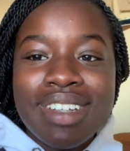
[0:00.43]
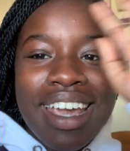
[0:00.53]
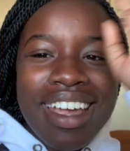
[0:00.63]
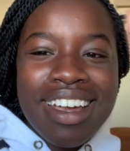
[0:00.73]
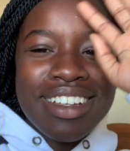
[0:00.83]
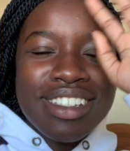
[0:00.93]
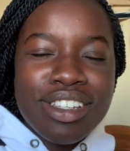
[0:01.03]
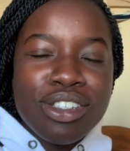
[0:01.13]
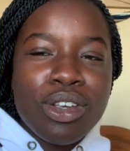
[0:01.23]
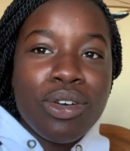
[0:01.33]
guys.
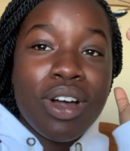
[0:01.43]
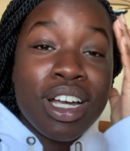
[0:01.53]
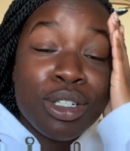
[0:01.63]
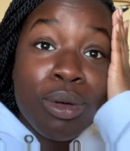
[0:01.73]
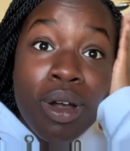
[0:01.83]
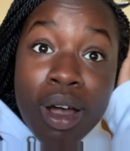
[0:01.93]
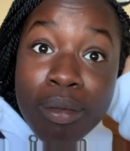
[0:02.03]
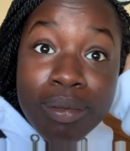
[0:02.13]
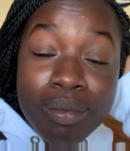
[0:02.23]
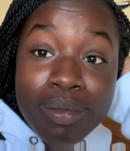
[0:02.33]
so i just woke
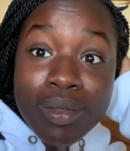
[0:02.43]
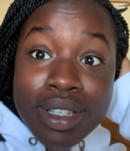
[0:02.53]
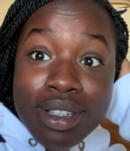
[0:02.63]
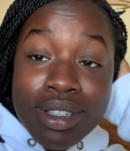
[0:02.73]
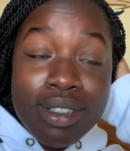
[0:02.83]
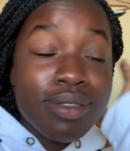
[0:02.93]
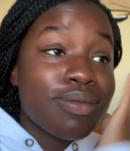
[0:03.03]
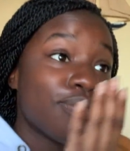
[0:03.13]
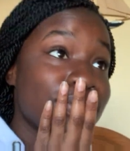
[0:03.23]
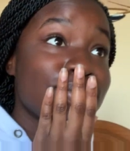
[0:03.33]
up this is
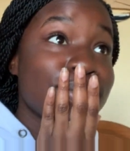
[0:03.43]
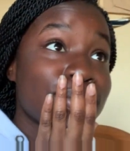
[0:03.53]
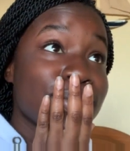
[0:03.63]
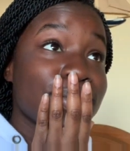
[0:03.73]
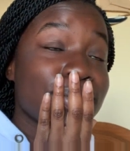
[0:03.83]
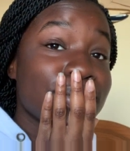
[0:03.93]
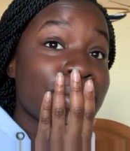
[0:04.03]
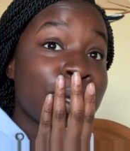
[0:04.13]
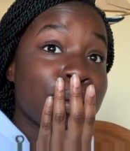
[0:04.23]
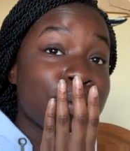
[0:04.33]

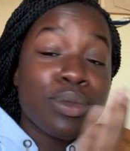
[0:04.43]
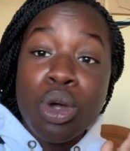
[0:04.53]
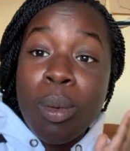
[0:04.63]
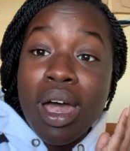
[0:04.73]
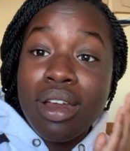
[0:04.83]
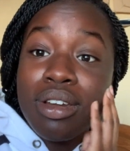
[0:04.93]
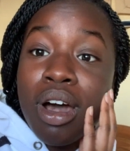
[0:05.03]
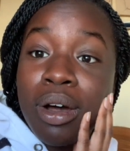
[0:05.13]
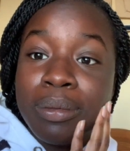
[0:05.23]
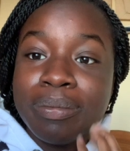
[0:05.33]
like so bad
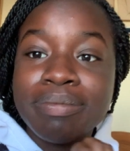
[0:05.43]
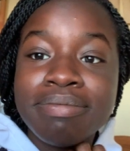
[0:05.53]
um